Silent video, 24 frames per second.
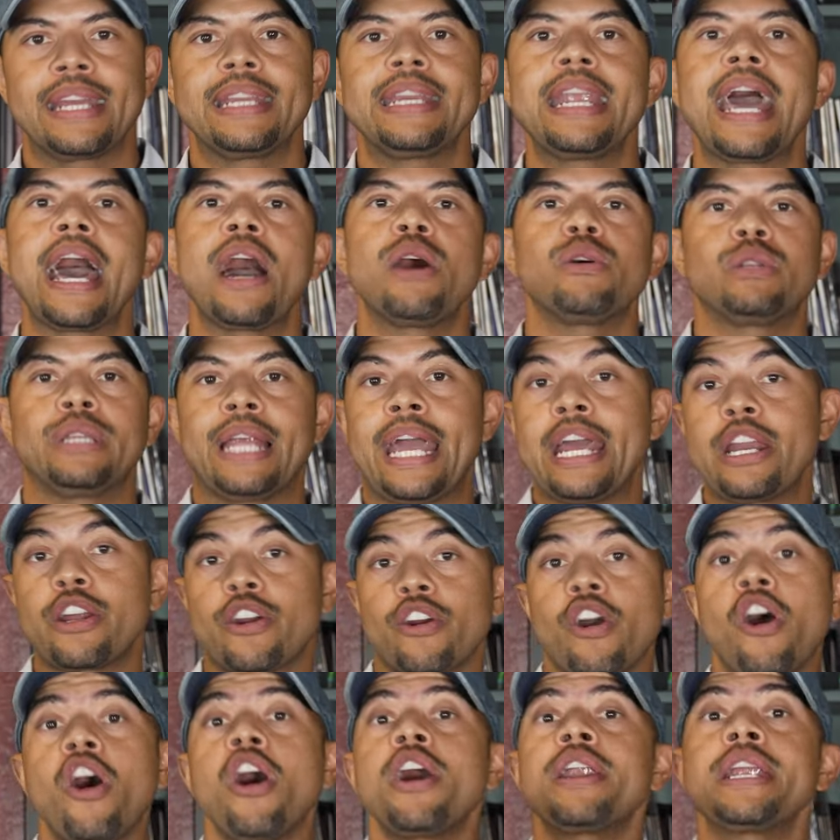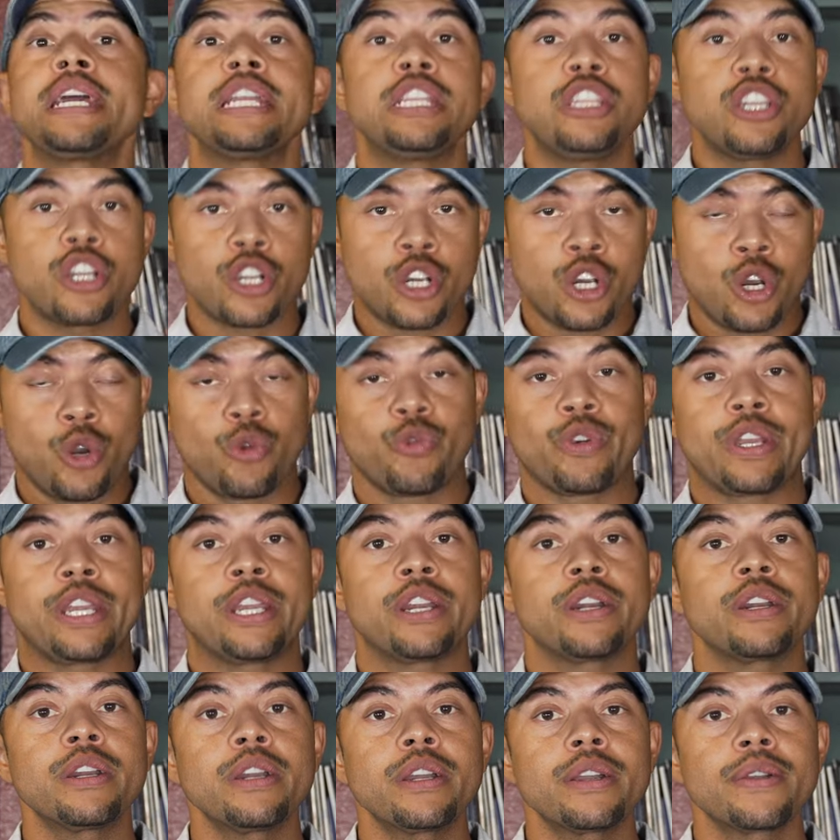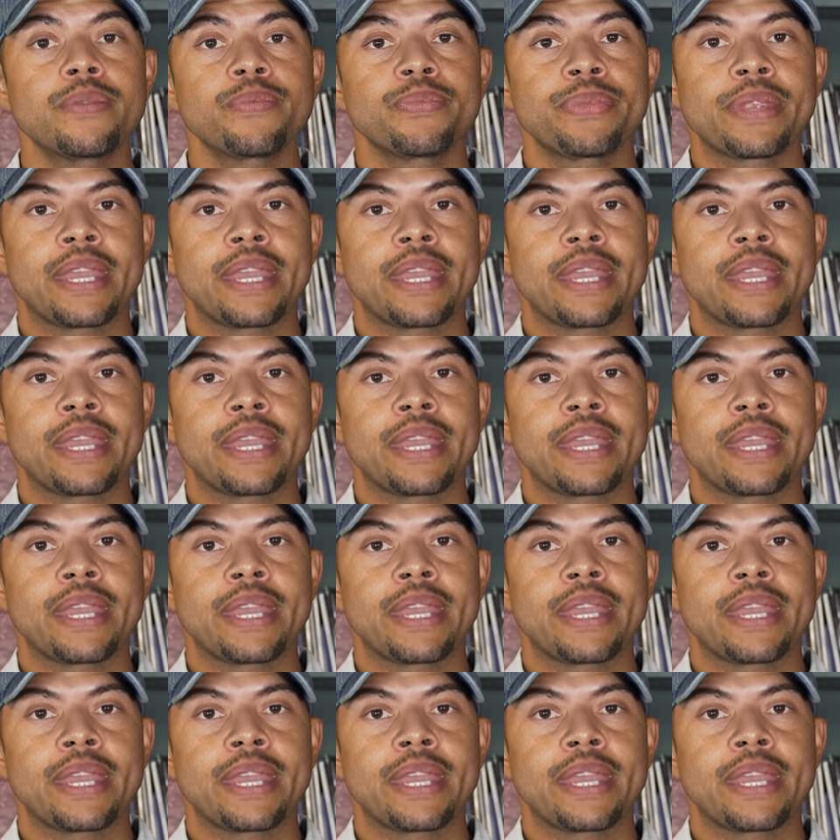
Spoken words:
Now, later on in your career,